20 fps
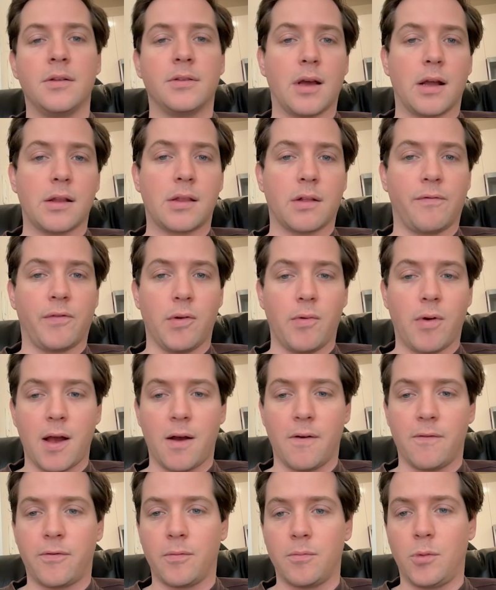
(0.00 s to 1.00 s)
That's if you
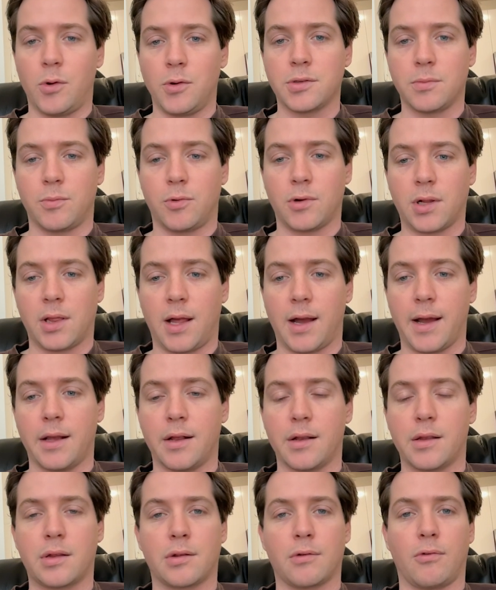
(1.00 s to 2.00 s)
have multiple
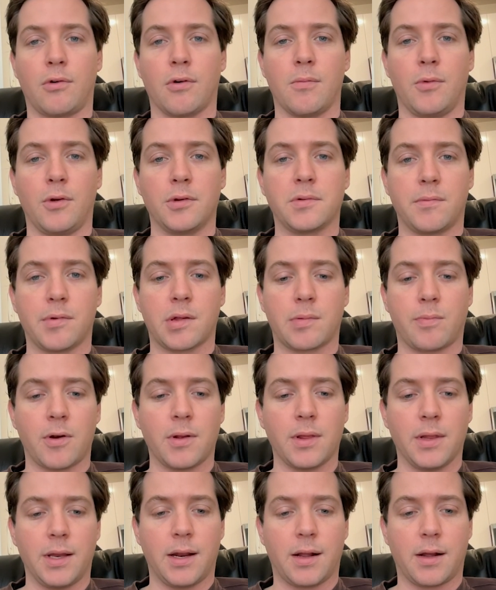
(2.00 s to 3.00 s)
clients or multiple
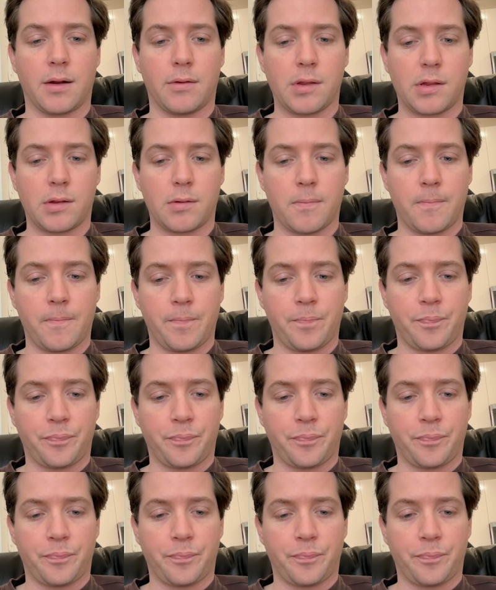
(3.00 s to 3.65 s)
smart lead accounts.